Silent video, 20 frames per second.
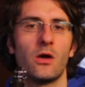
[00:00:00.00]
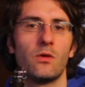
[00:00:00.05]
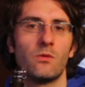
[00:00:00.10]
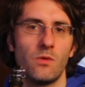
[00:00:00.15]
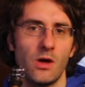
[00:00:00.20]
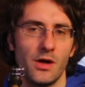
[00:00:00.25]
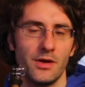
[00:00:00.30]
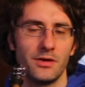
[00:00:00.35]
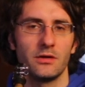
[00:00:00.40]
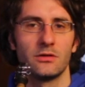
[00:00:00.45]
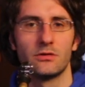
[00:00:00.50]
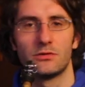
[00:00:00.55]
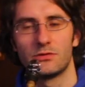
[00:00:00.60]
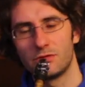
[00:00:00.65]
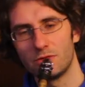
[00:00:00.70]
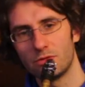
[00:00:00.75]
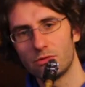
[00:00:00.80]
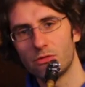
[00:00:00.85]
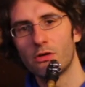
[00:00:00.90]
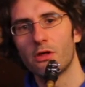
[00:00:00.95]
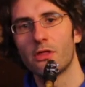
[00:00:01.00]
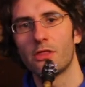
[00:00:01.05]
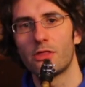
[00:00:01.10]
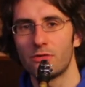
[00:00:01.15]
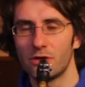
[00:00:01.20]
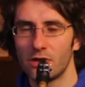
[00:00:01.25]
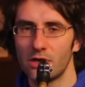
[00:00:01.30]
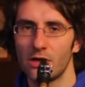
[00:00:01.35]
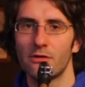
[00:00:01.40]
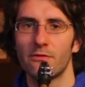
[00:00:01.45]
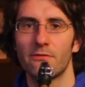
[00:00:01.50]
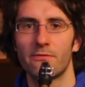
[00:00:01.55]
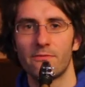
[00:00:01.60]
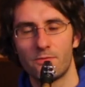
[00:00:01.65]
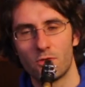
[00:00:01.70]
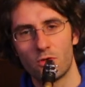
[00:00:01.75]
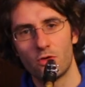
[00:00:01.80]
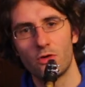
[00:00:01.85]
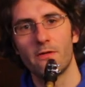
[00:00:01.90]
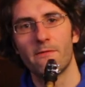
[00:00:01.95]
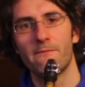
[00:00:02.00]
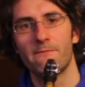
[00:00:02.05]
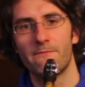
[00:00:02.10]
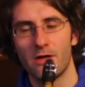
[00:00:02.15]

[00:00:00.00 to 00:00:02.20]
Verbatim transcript: One, two, three, four,